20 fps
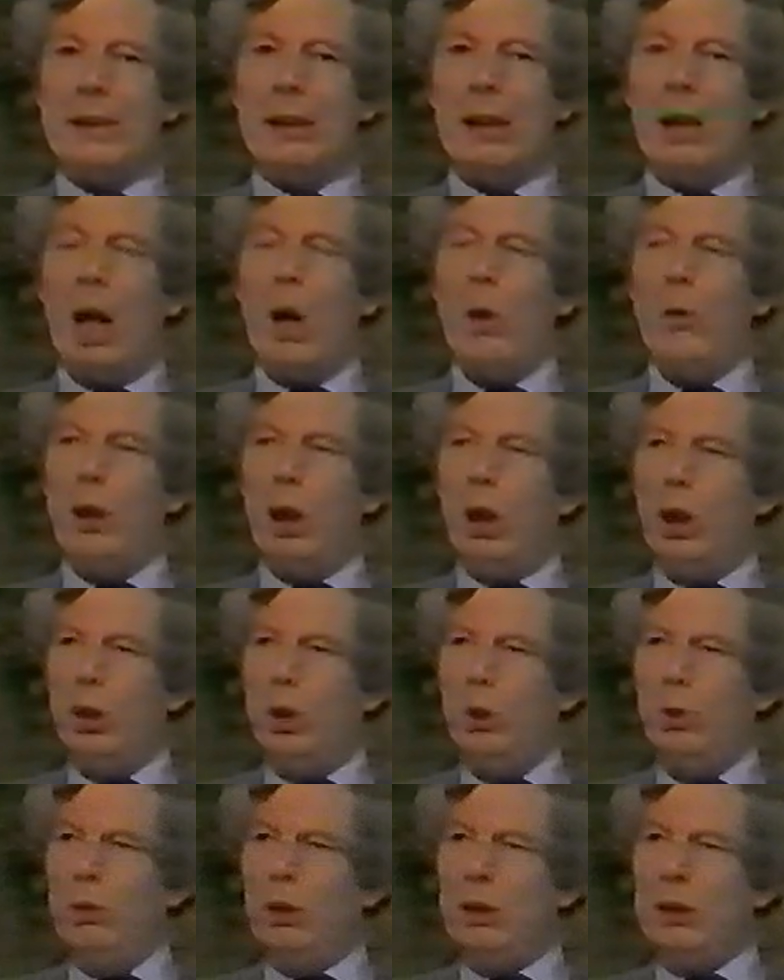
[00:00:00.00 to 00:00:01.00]
But what did he
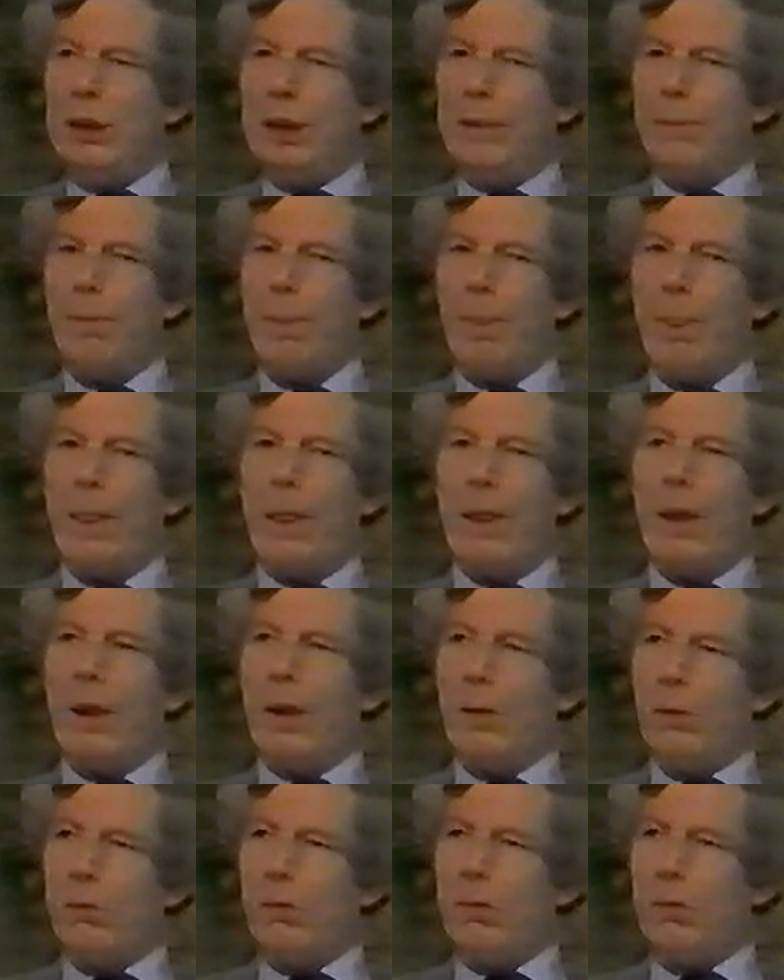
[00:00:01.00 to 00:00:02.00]
do? What
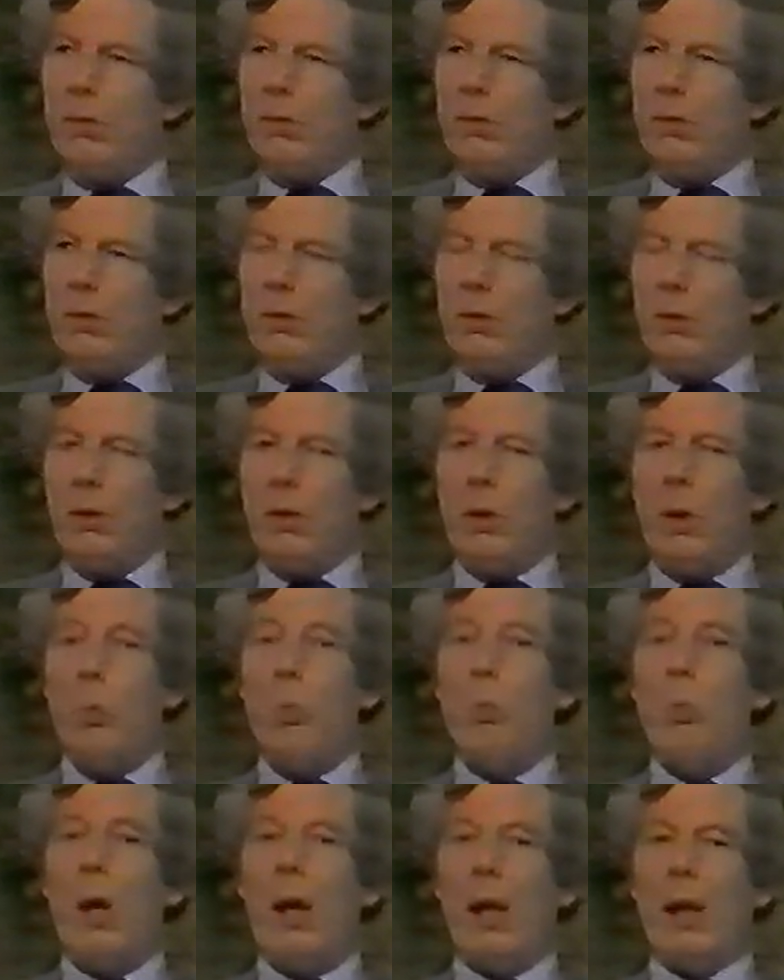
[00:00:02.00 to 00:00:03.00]
did he do for you?
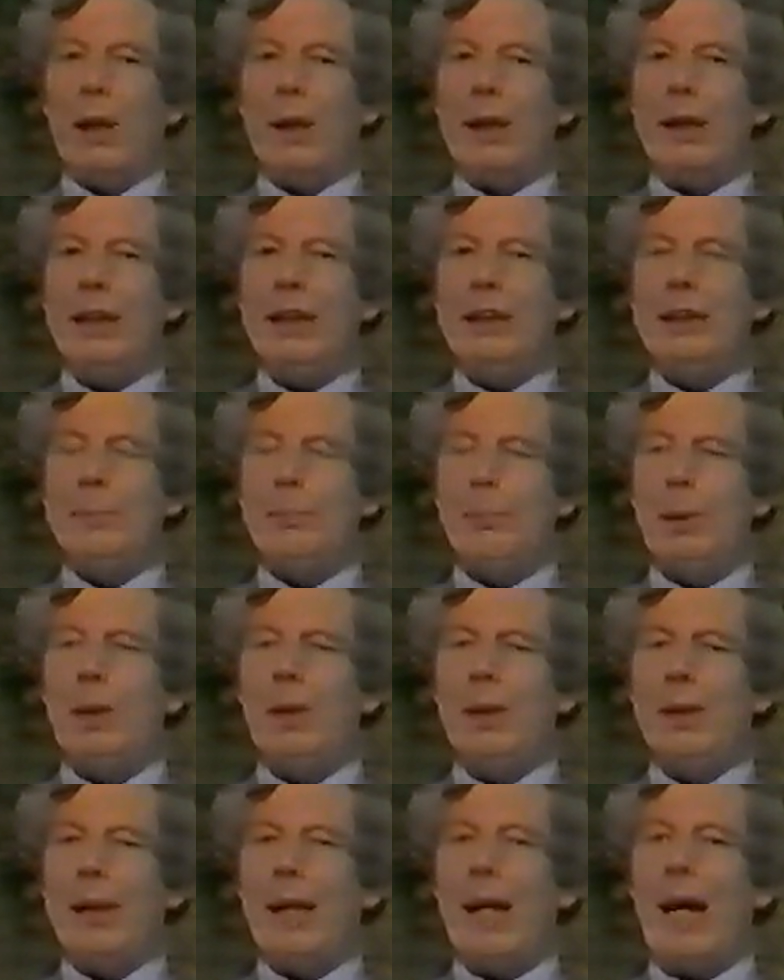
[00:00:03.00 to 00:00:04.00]
Well, he
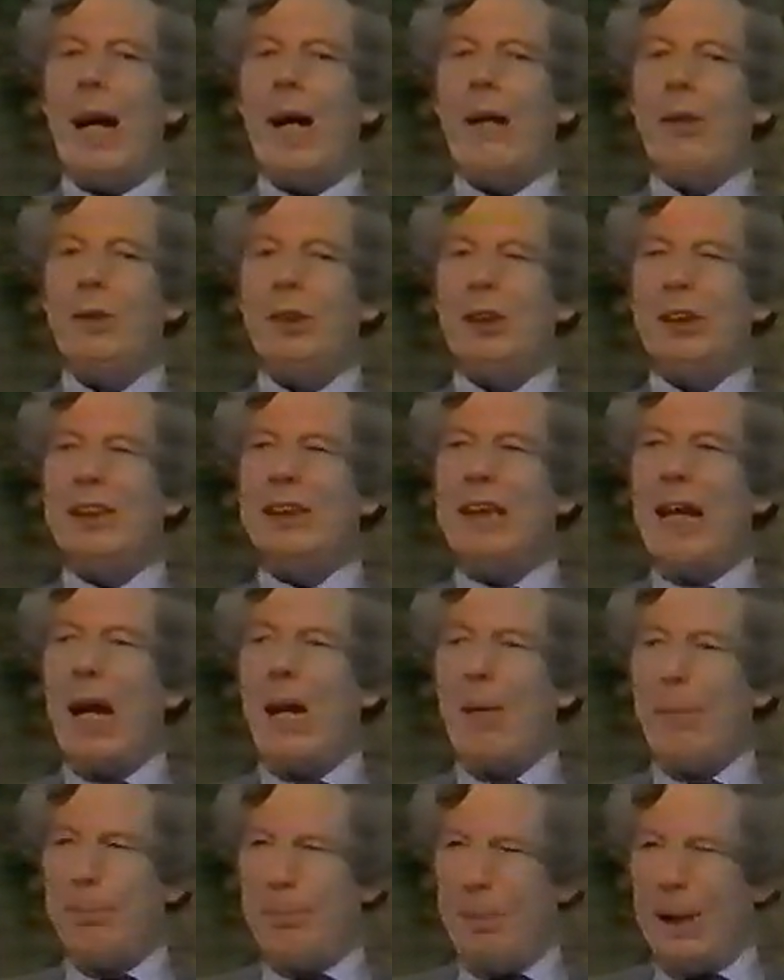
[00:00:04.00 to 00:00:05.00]
spelled it out just
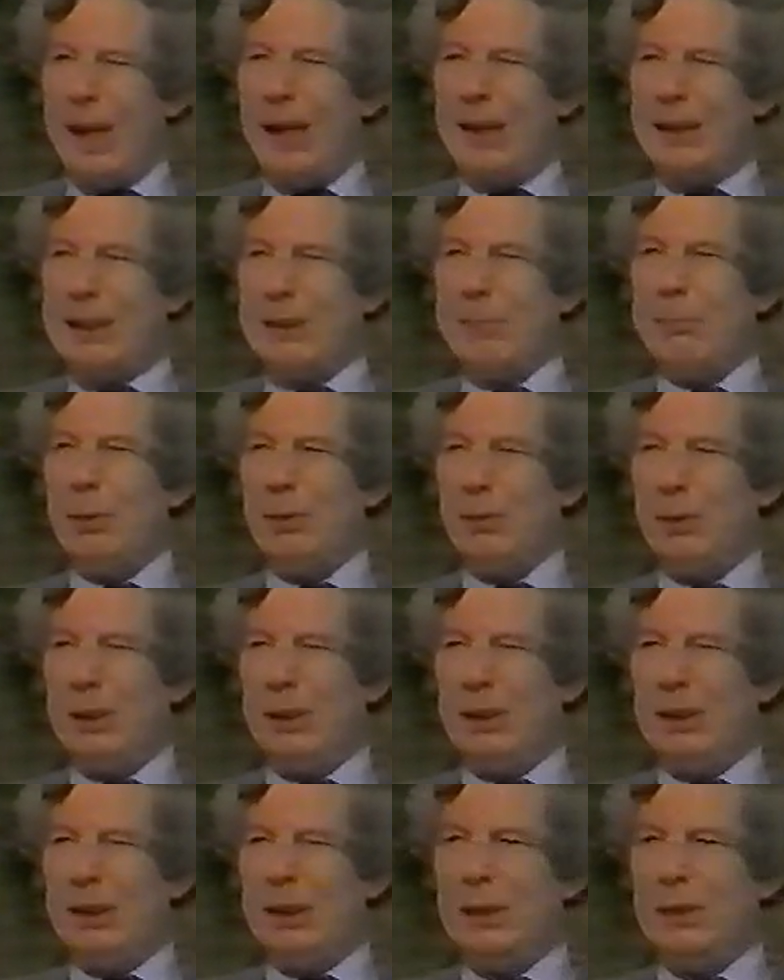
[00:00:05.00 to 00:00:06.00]
how bad
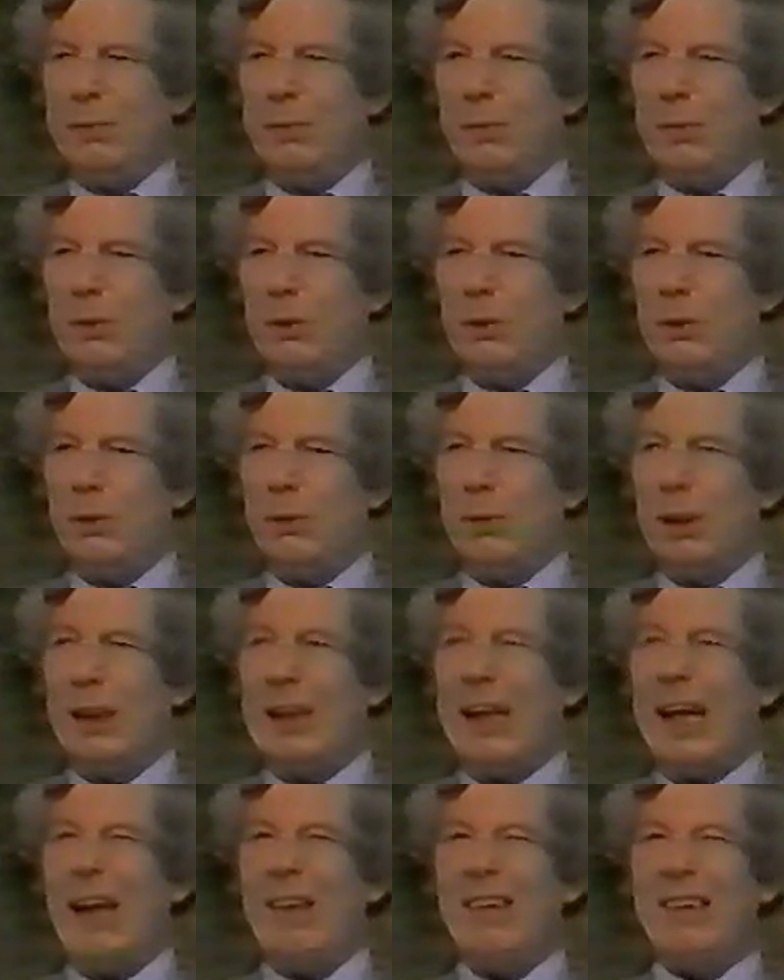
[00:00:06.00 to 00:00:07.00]
smoking is for you, and
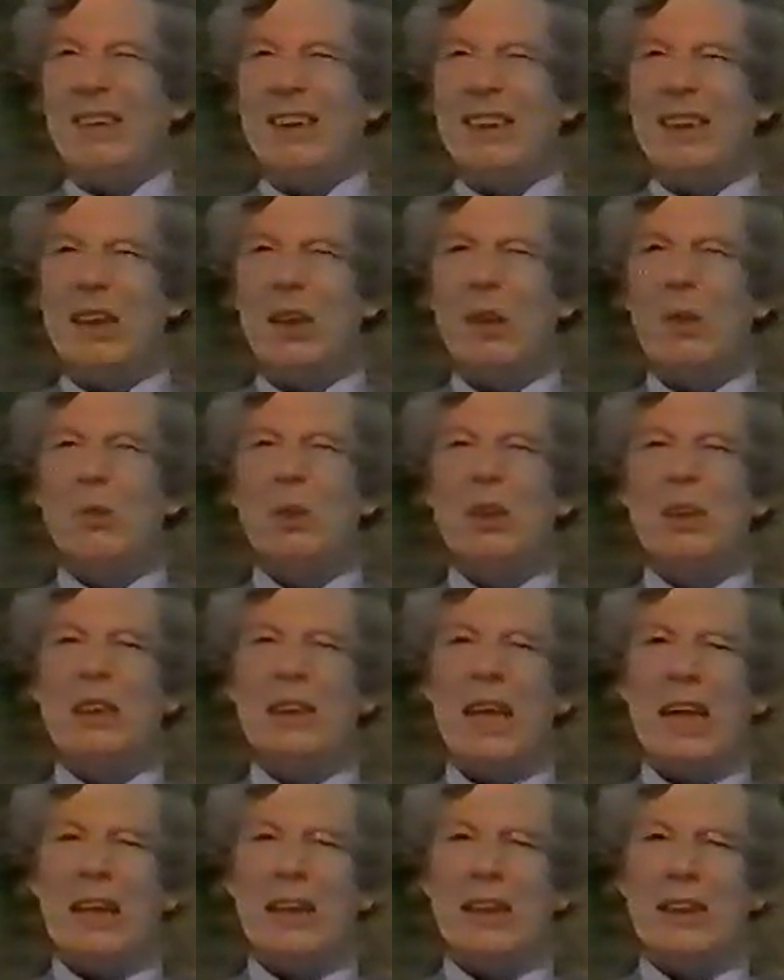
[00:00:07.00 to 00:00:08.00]
how there is no
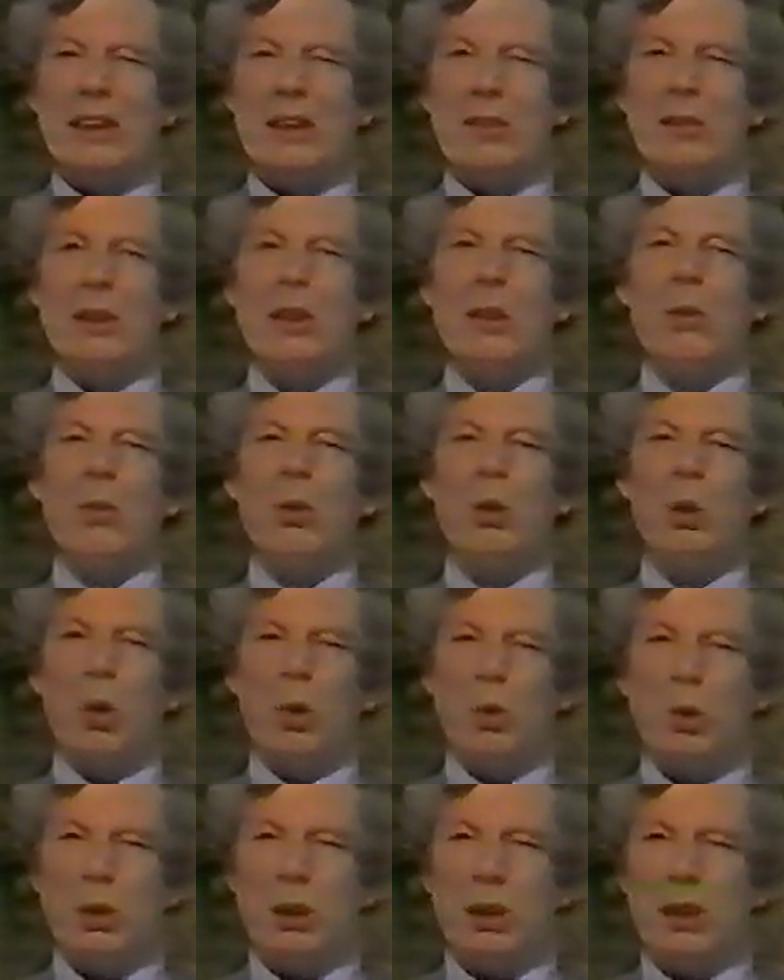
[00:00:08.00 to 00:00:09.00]
sense, there is no
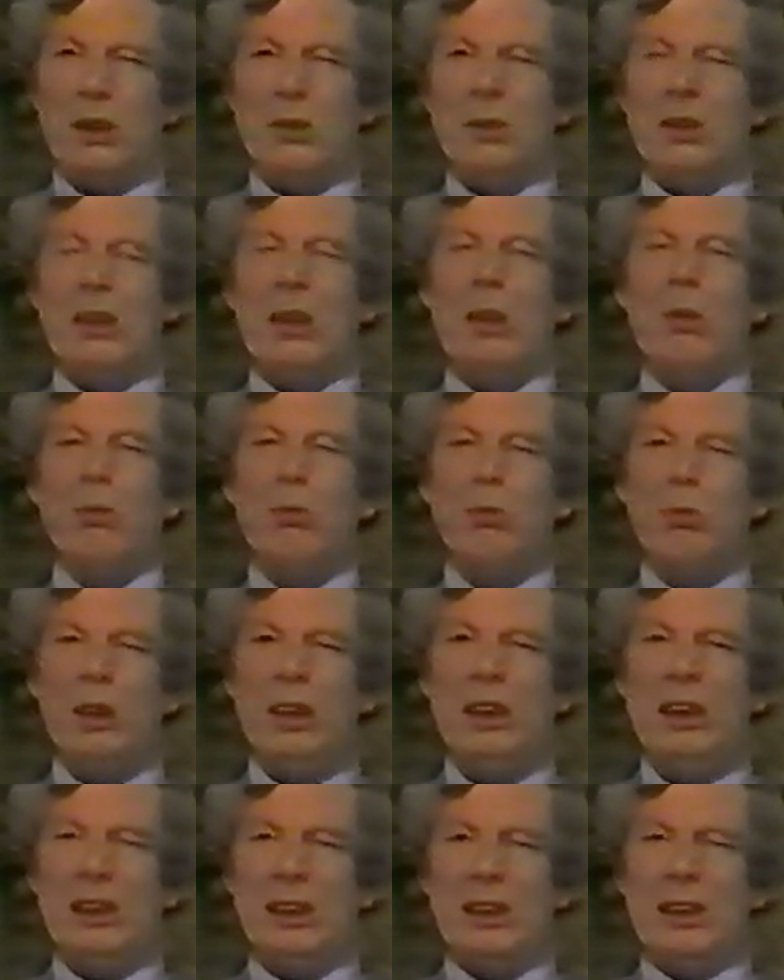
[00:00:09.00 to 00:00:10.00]
logic, there is no
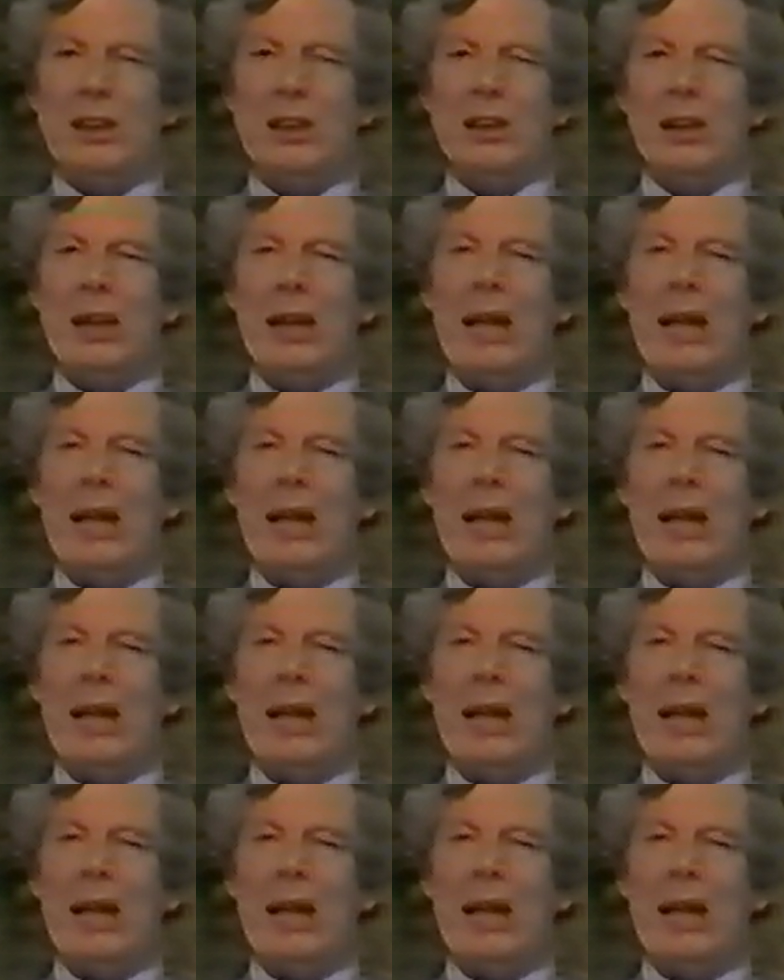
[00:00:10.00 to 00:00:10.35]
reason.